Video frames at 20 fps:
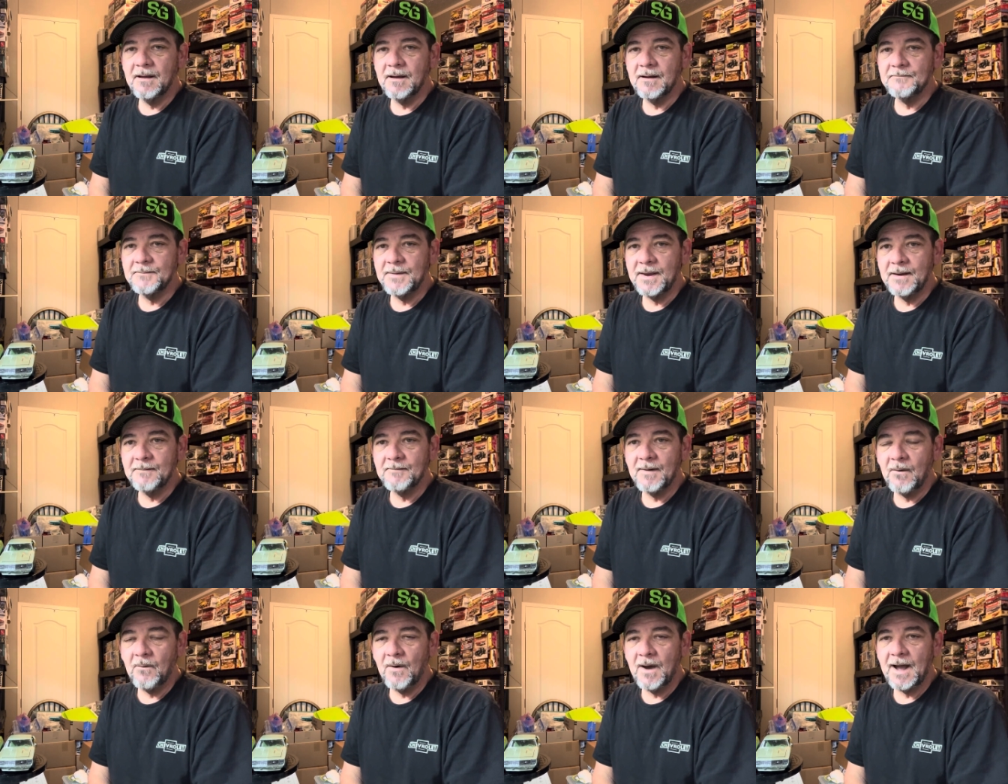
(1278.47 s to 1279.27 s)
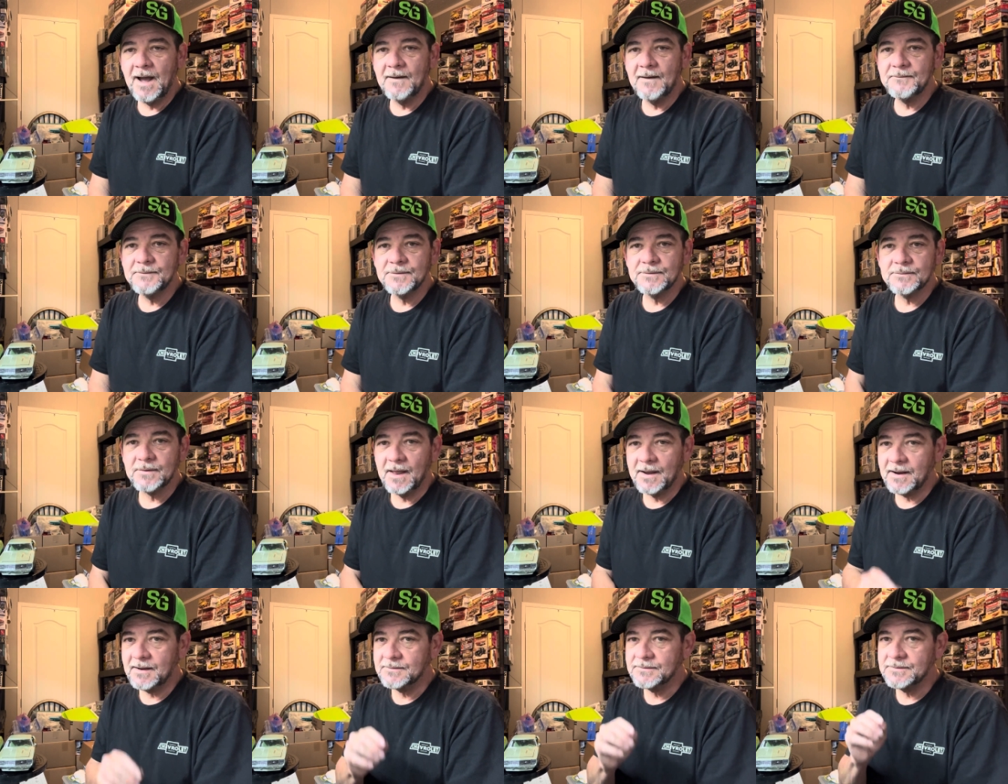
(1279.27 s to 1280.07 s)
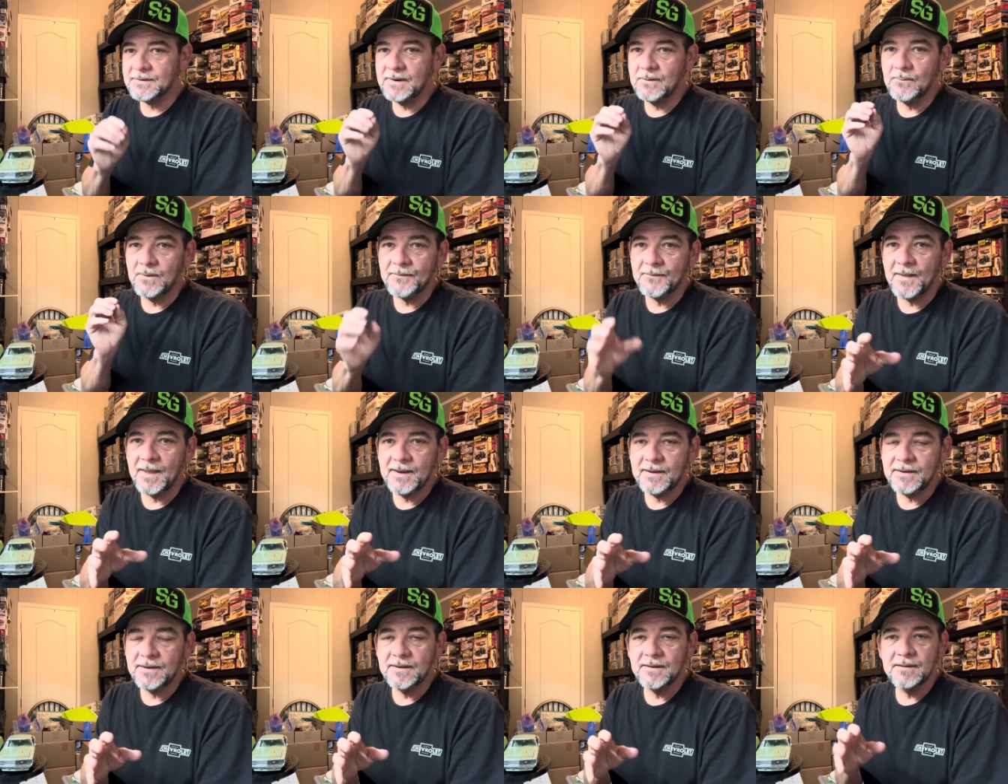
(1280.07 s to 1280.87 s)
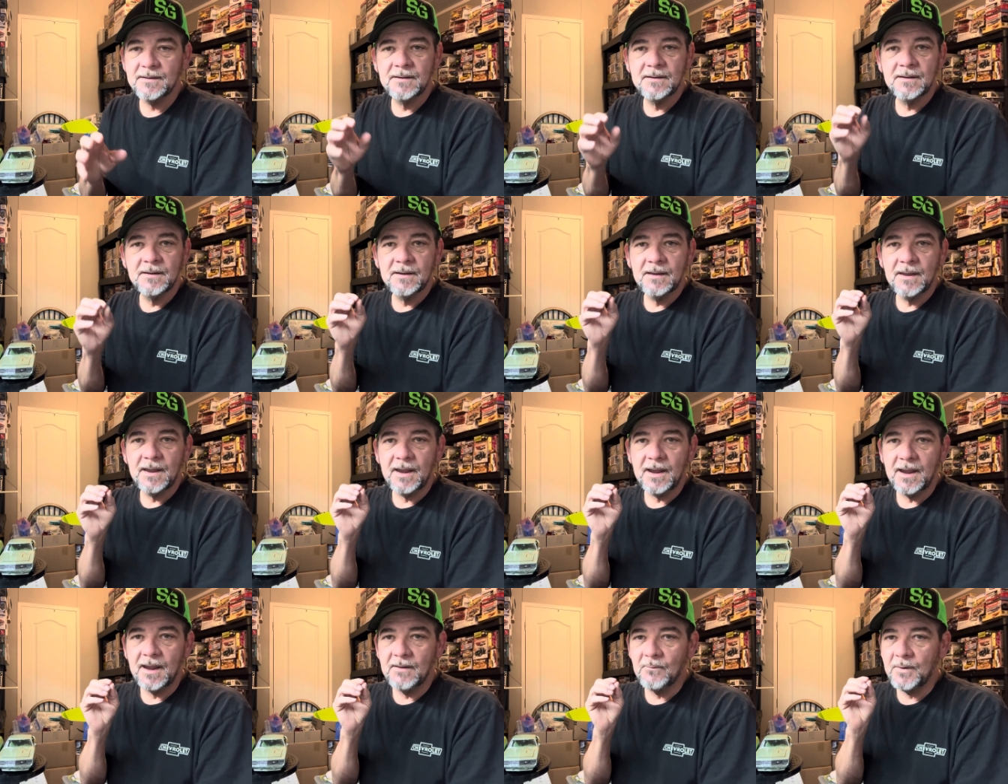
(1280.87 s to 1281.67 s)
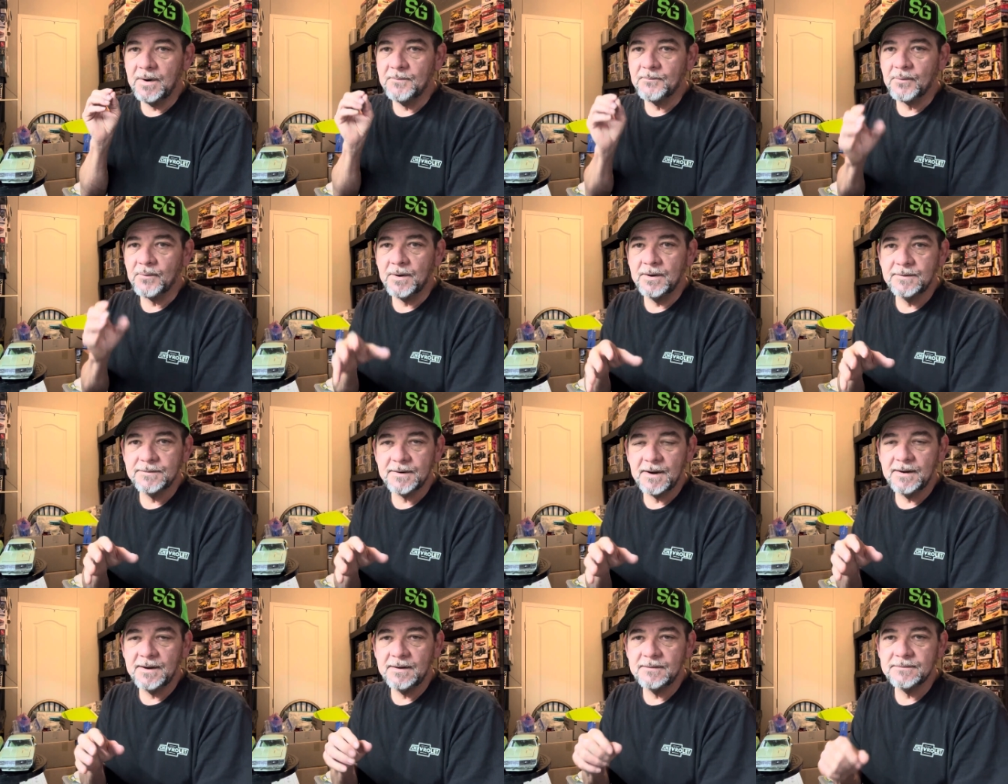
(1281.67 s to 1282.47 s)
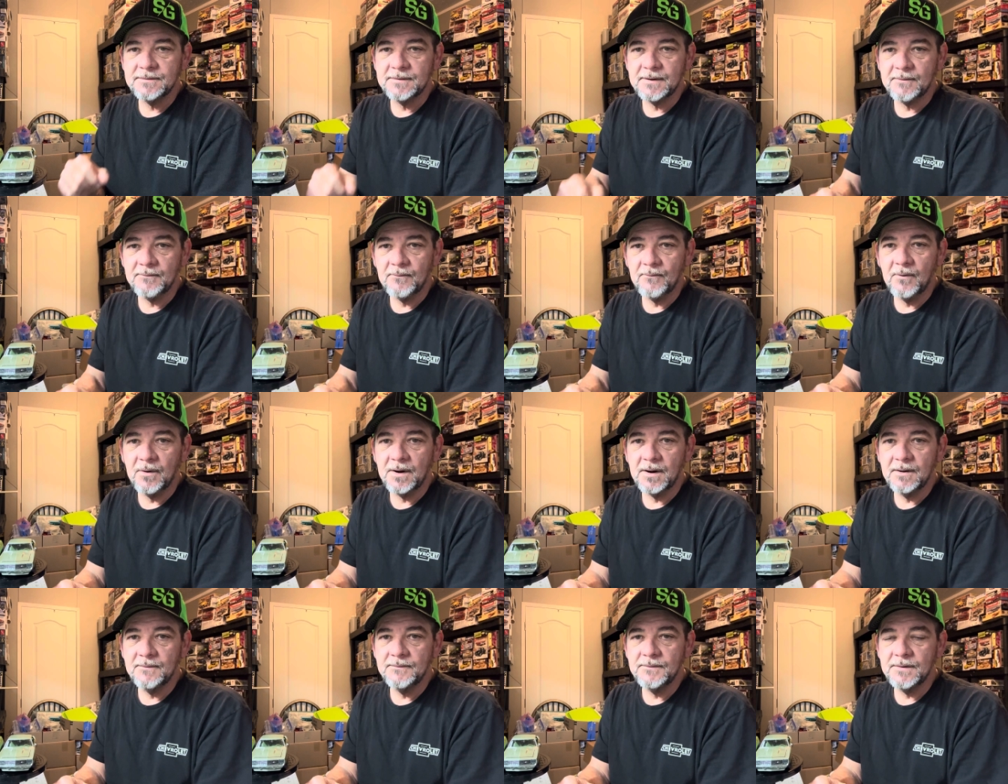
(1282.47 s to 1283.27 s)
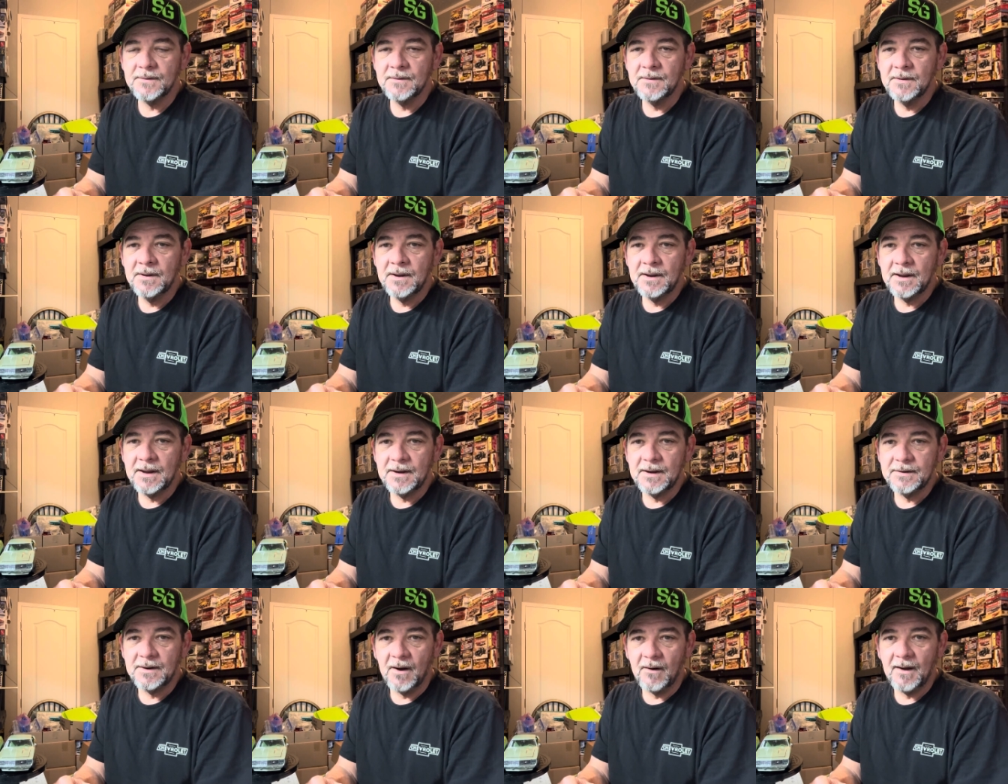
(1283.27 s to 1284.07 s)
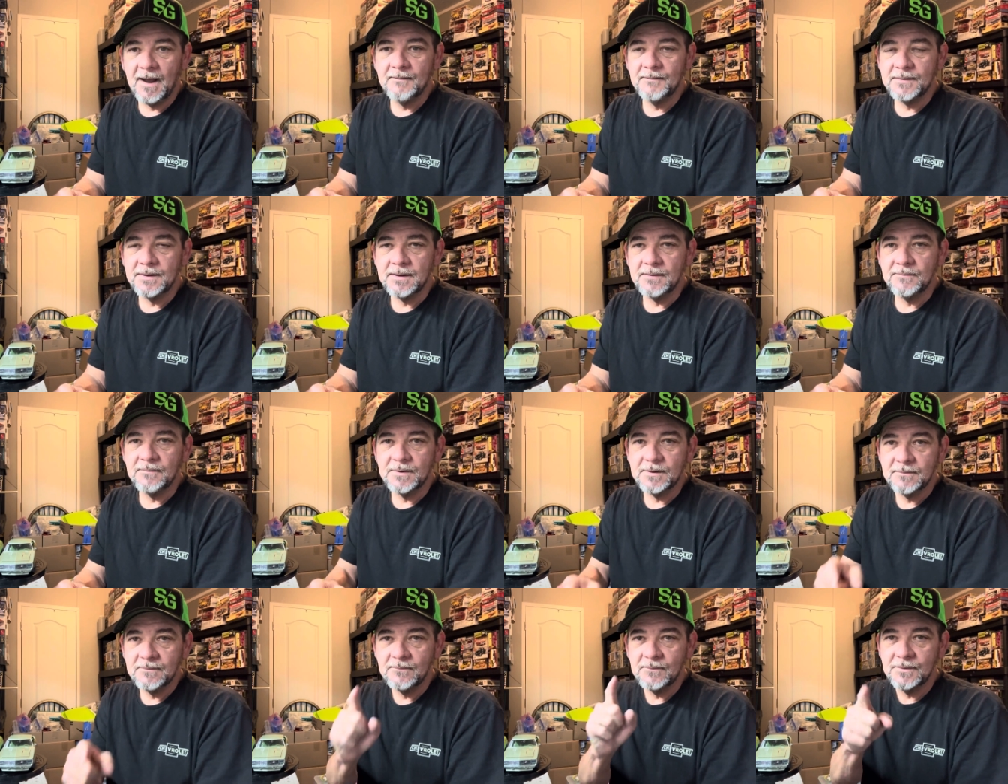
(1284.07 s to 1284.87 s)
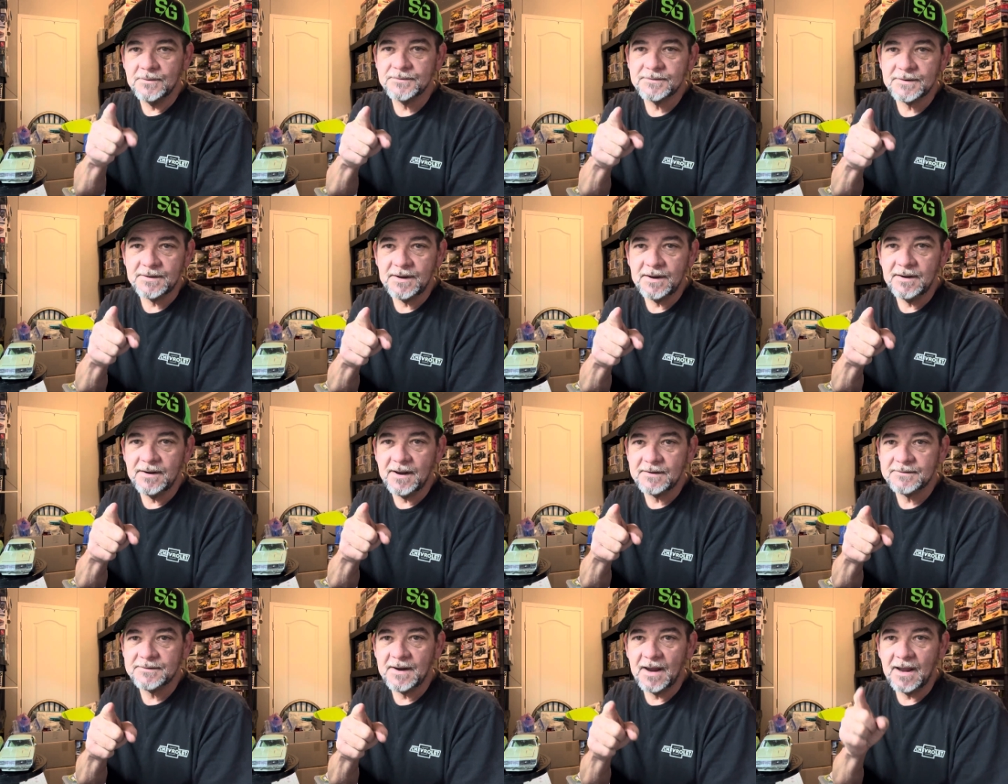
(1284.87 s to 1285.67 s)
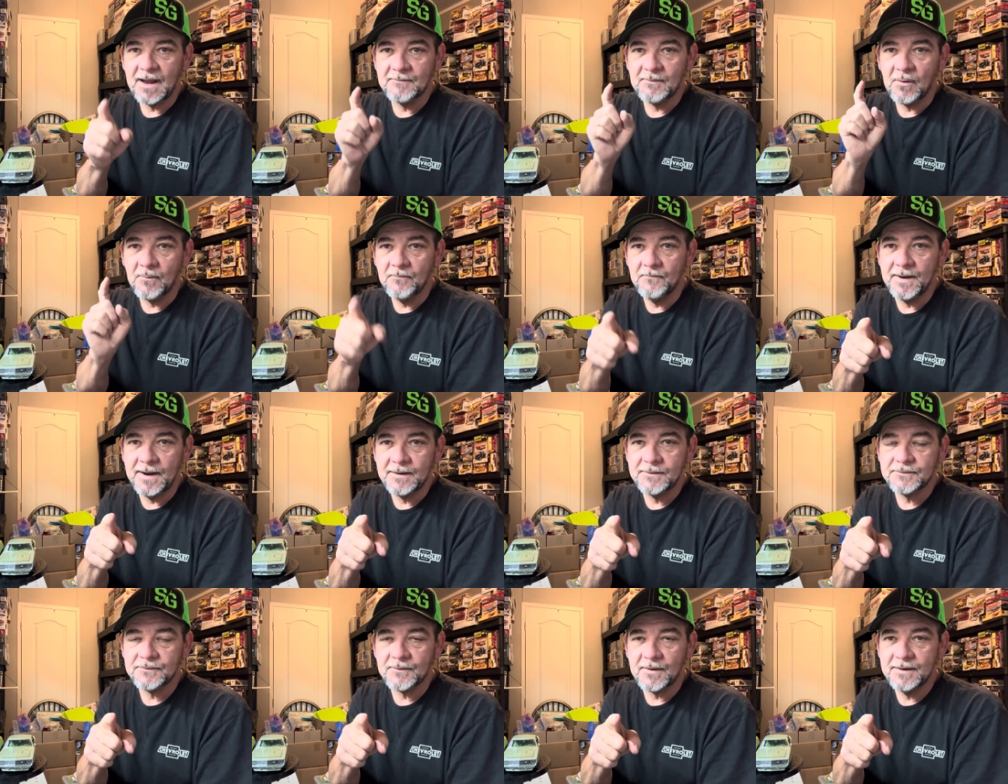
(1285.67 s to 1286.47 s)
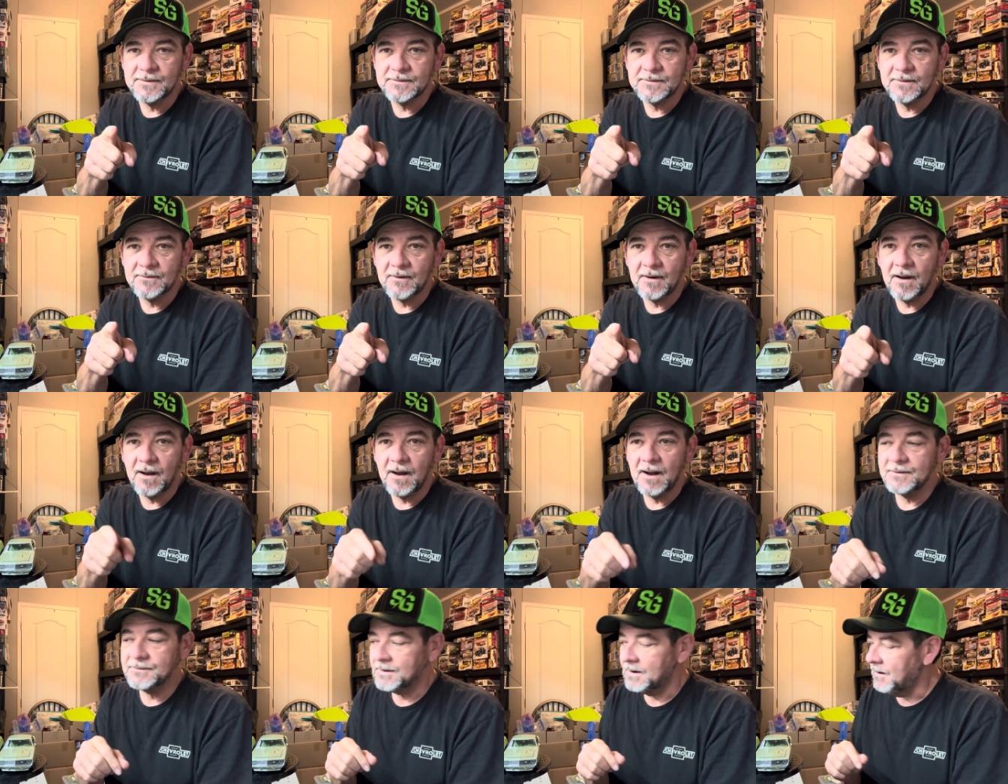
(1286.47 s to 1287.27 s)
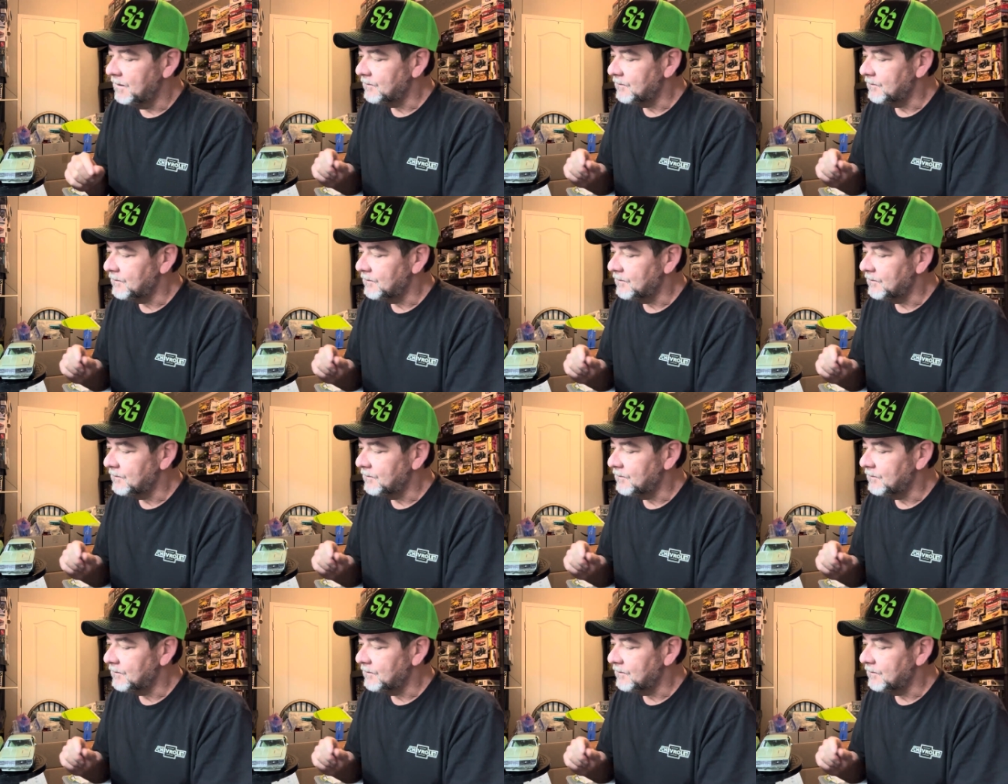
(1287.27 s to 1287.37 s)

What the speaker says: Me and my wife, just like I said, we thank you, and we appreciate each and every one of you, and y'all have a good one. We'll see you next time on Bench Racing Garage.